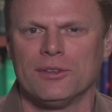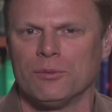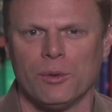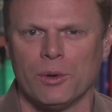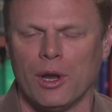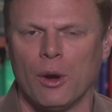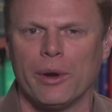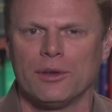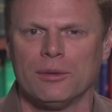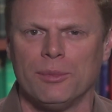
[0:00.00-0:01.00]
and we were
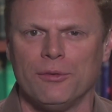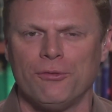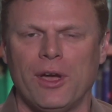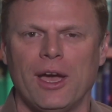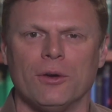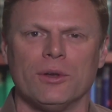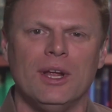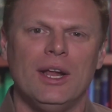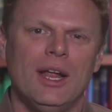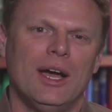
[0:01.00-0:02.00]
nowhere to be found.
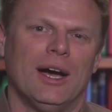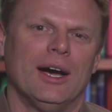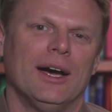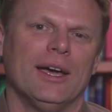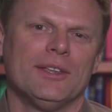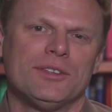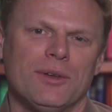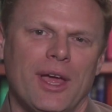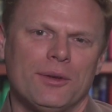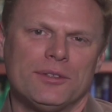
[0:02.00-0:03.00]
And so
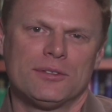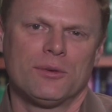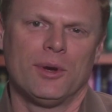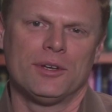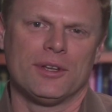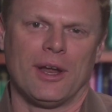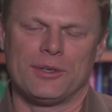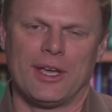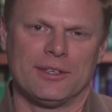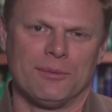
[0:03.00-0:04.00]
now it's this question I was
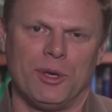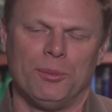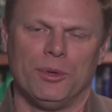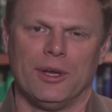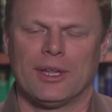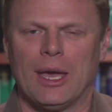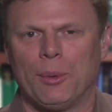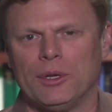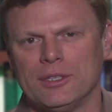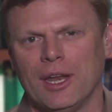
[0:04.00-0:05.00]
asking people on
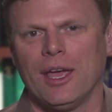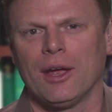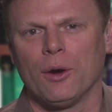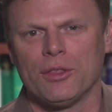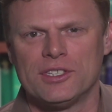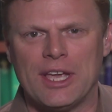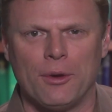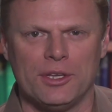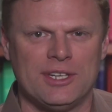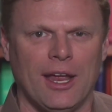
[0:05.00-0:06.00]
Capitol today: are the
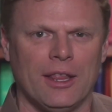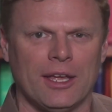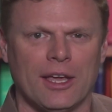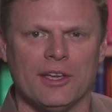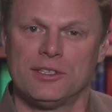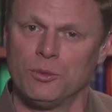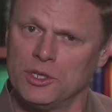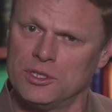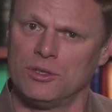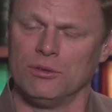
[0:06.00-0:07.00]
Saudis telling us that we
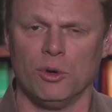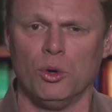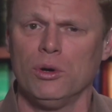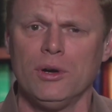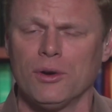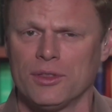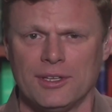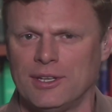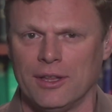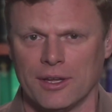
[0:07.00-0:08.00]
should do more, or are they
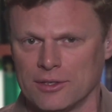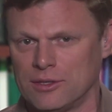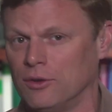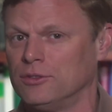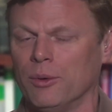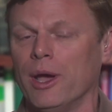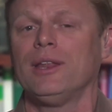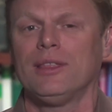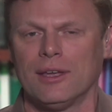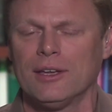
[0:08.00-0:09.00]
telling us don't do
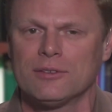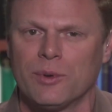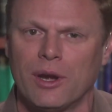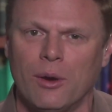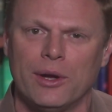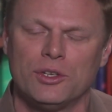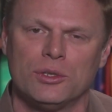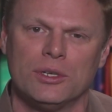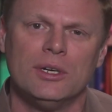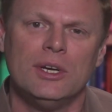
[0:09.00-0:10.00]
anything because we don't want you
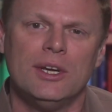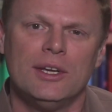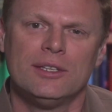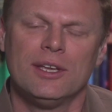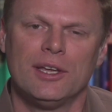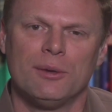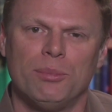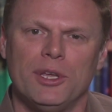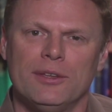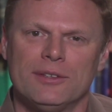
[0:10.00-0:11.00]
to hit a
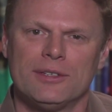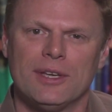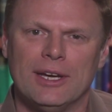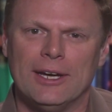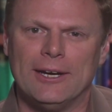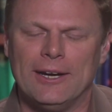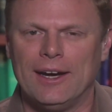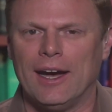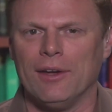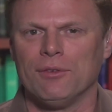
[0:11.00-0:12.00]
bee's
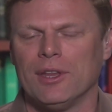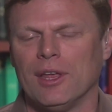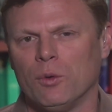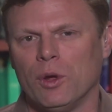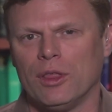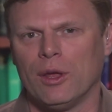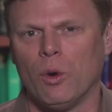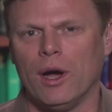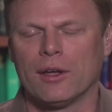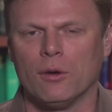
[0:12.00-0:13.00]
hive and then
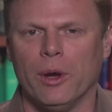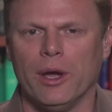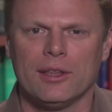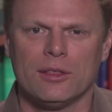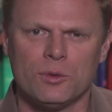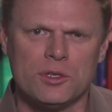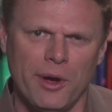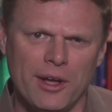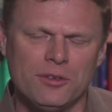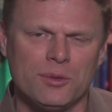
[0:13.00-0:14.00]
walk away? And the
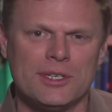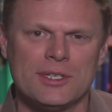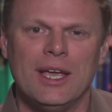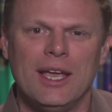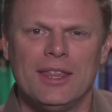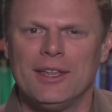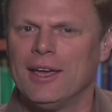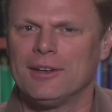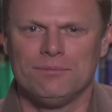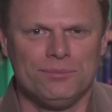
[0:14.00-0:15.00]
response was
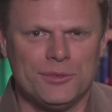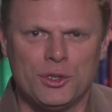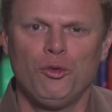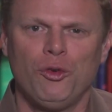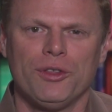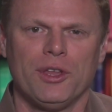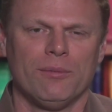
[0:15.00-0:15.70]
that so far,